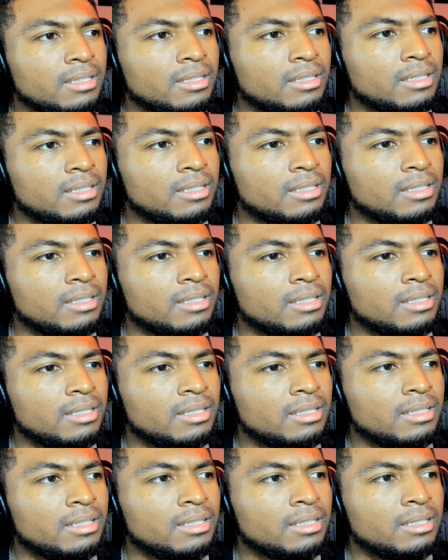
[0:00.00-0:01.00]

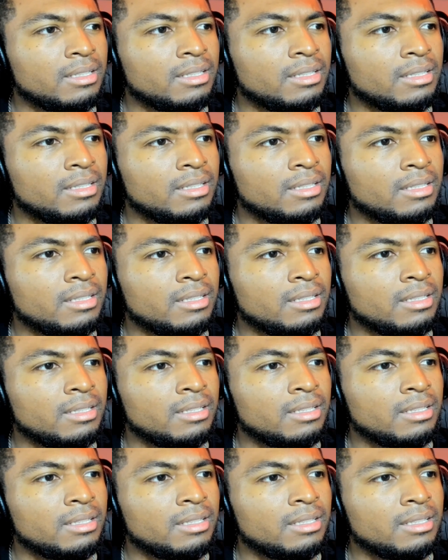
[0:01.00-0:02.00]

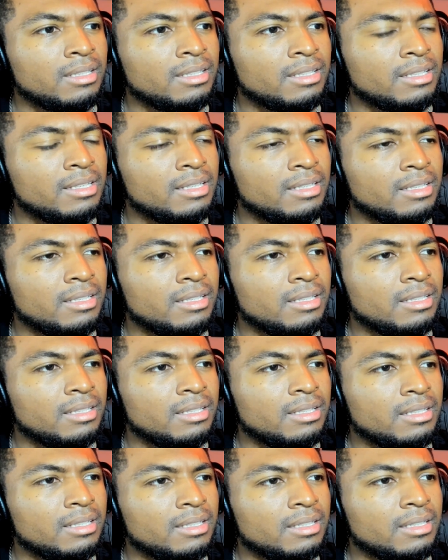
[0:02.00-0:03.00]

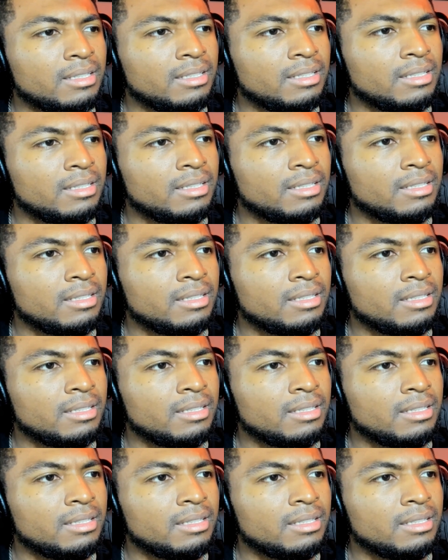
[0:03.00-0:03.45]
Nothing is said.